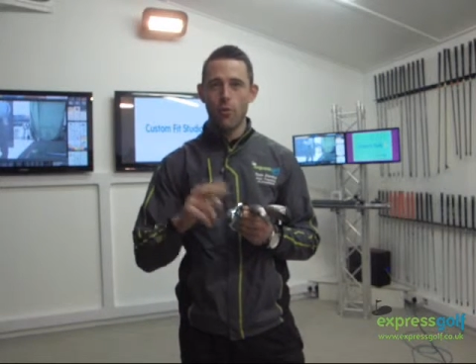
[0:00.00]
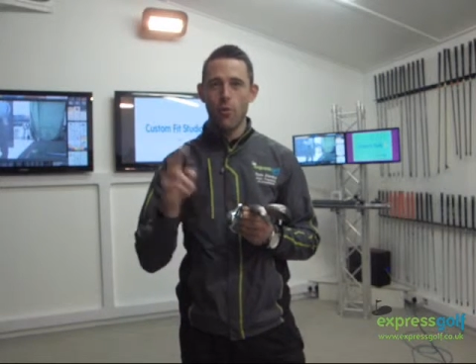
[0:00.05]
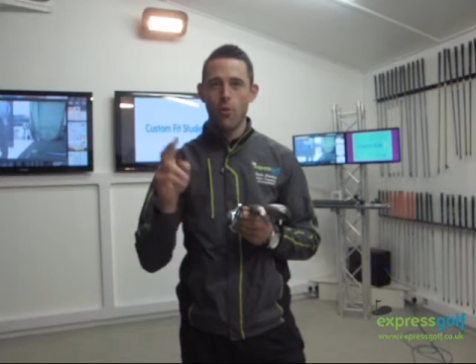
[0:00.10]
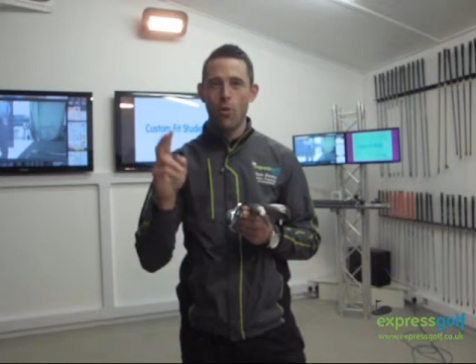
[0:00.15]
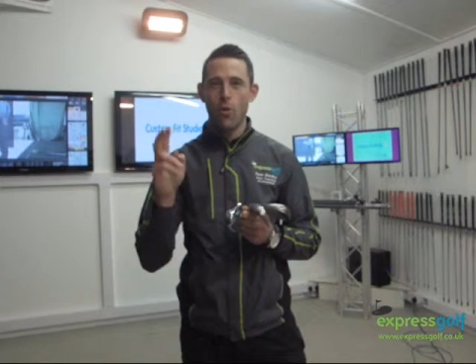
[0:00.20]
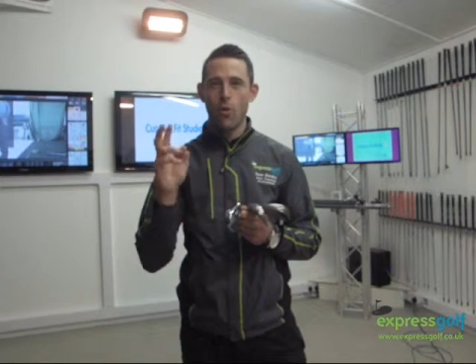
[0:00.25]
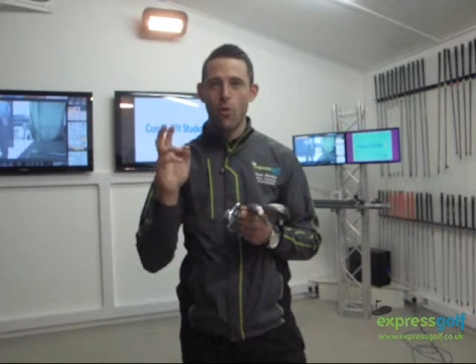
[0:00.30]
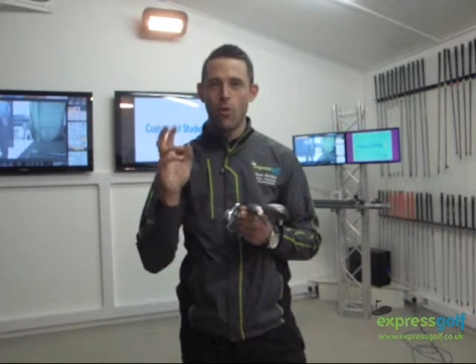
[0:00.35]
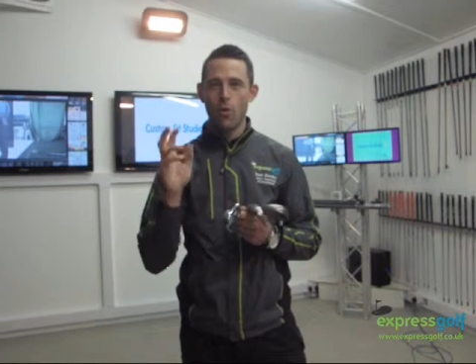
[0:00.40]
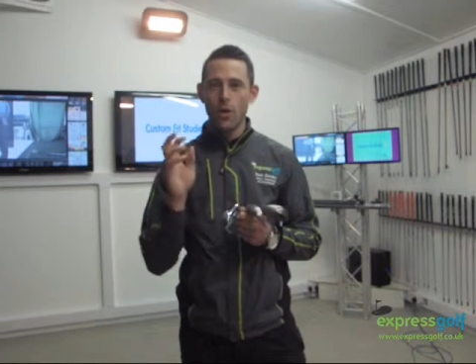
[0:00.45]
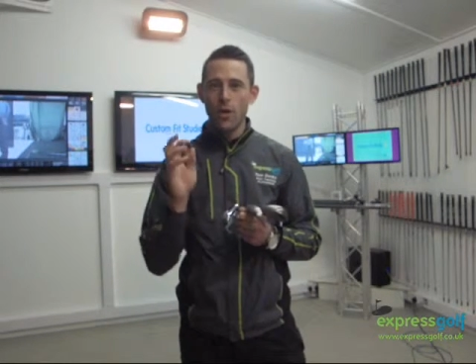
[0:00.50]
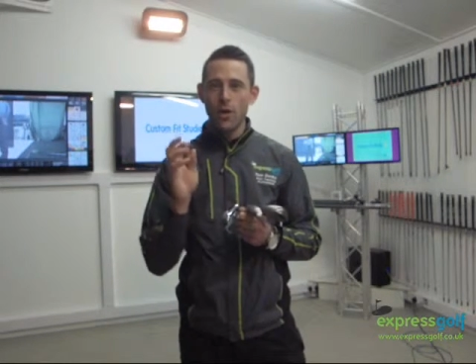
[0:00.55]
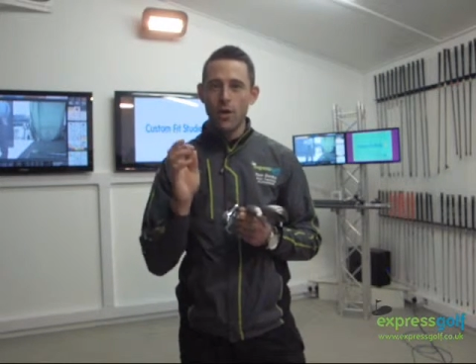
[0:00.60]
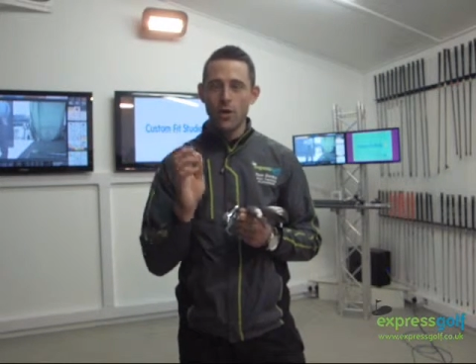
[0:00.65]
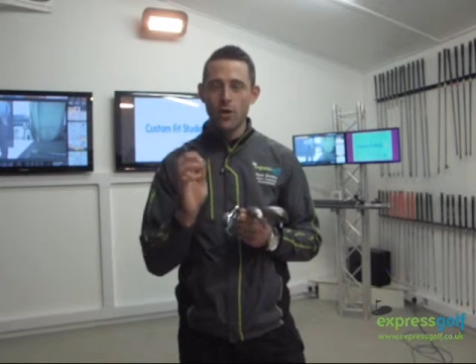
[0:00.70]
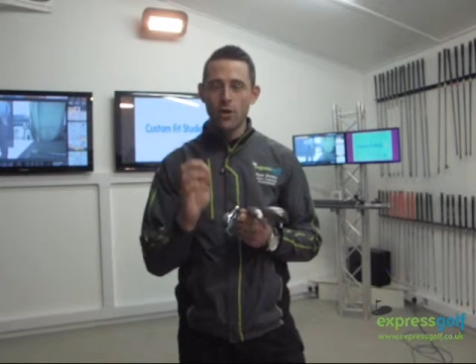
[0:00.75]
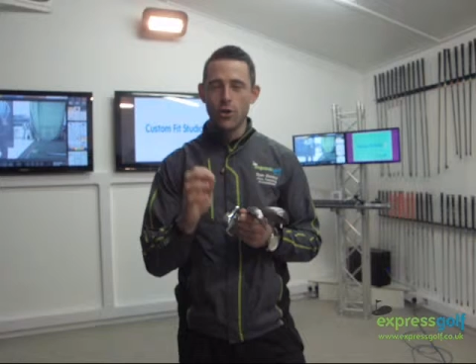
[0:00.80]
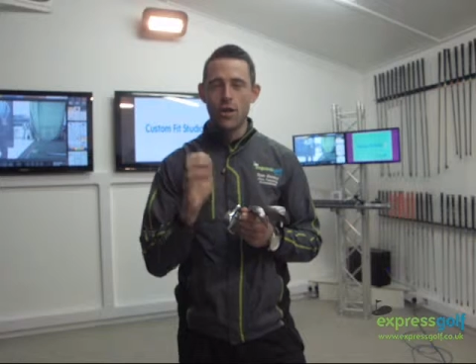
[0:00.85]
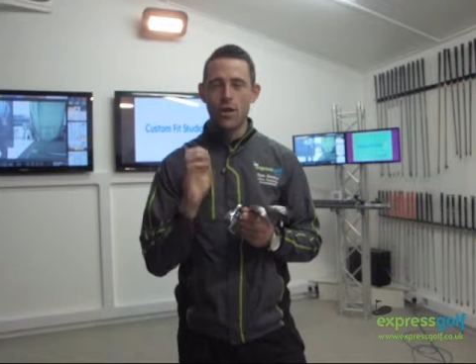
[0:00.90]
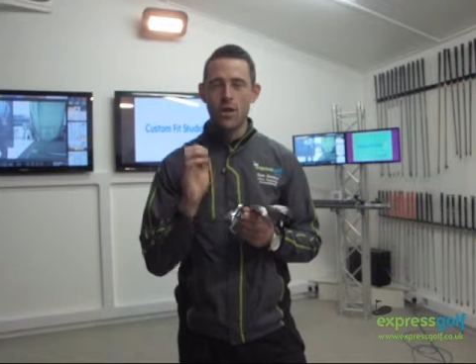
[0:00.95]
the ball,
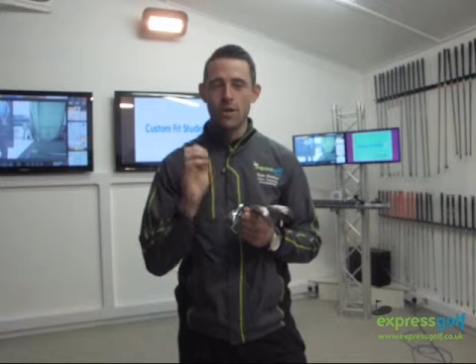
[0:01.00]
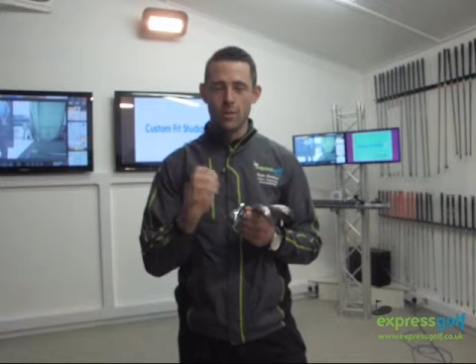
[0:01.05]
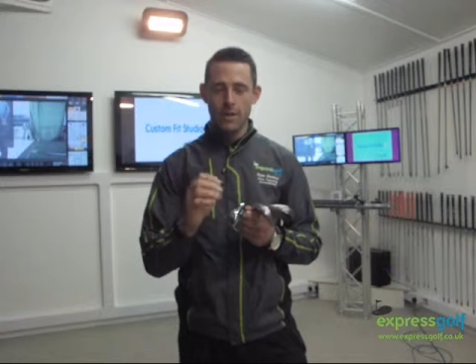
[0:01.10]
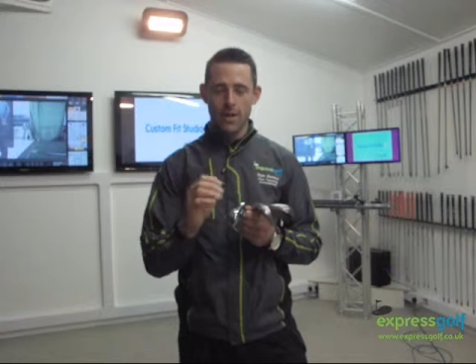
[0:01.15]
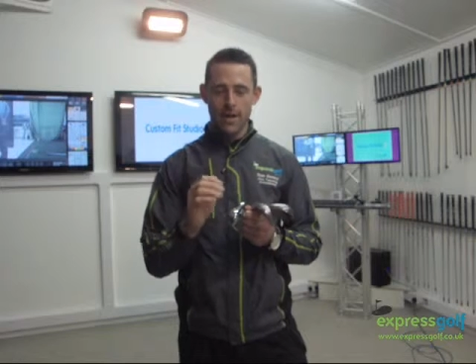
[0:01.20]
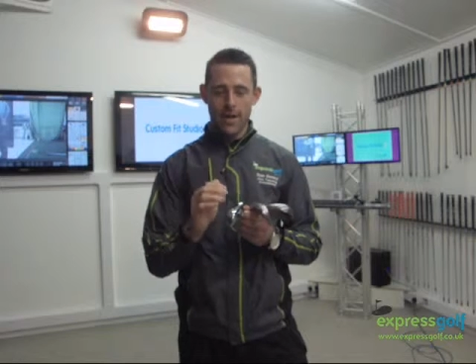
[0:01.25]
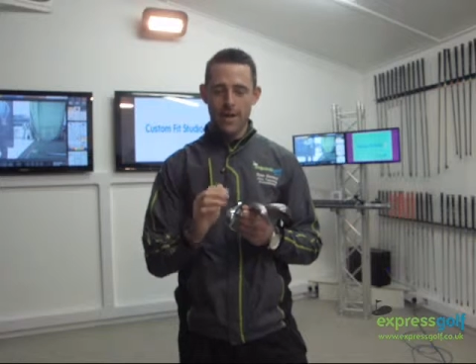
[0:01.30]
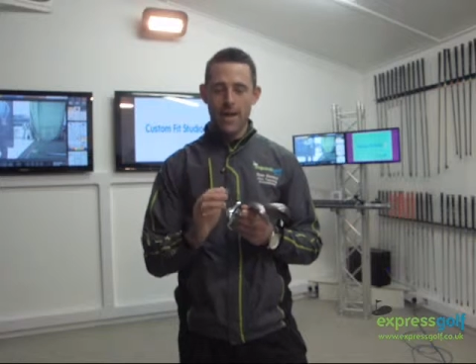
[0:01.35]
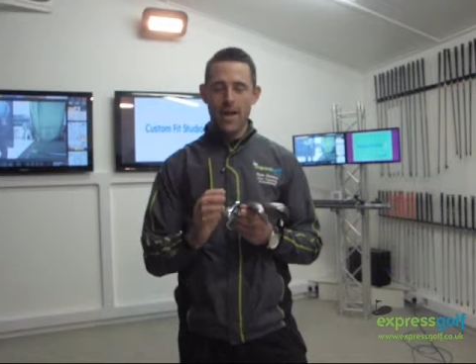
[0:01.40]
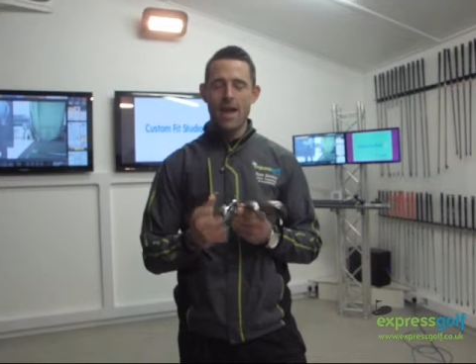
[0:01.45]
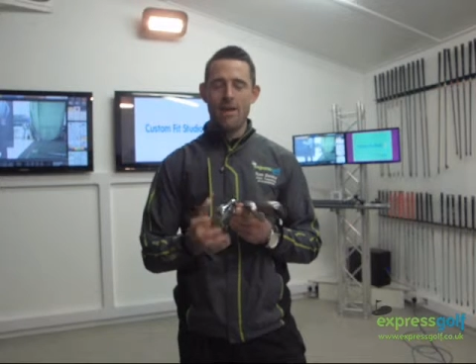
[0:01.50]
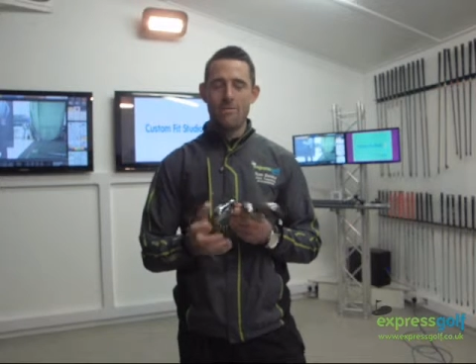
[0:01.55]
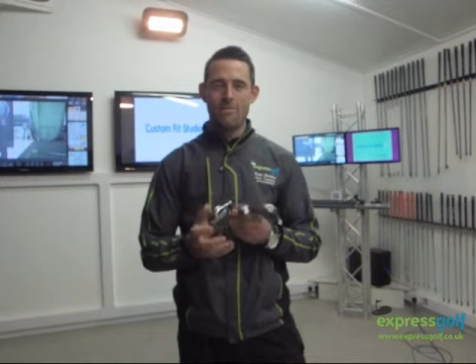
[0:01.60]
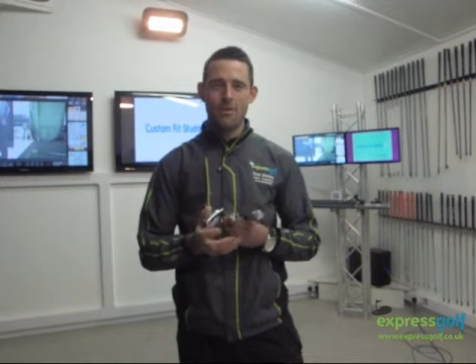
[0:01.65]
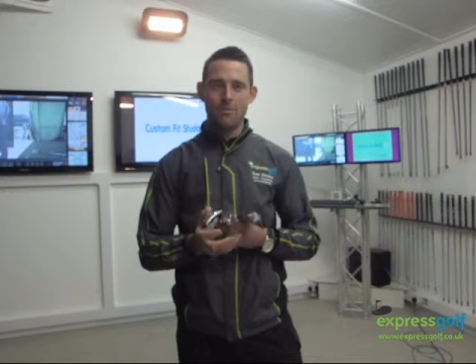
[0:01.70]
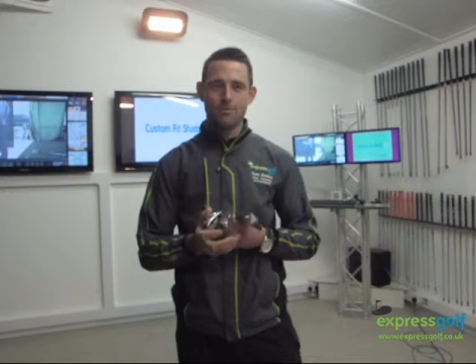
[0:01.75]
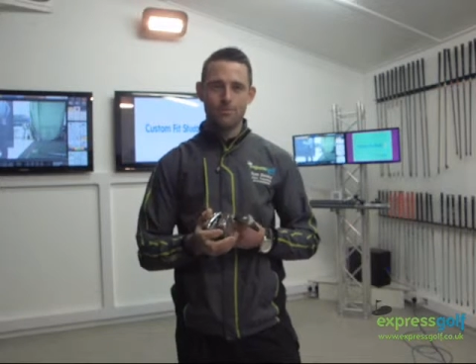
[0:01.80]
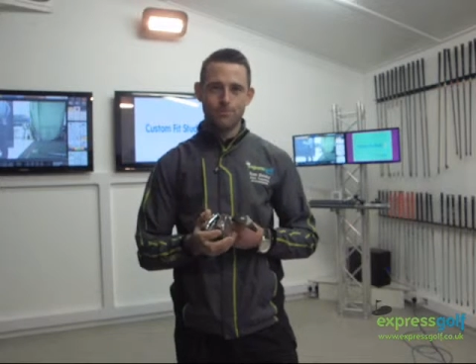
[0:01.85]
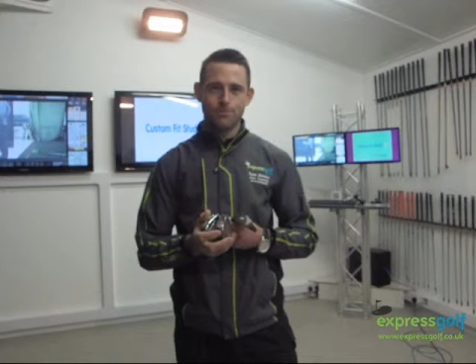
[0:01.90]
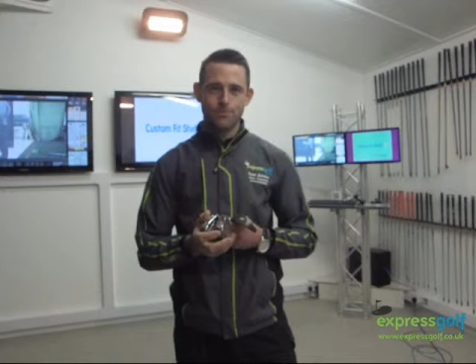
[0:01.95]
you keep hitting it
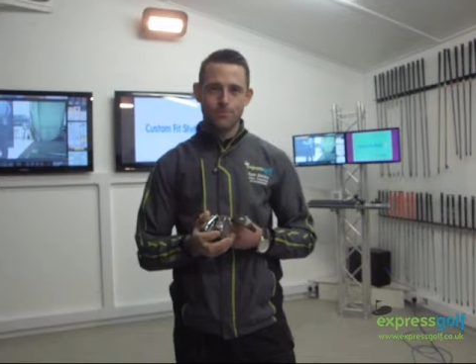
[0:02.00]
heavy.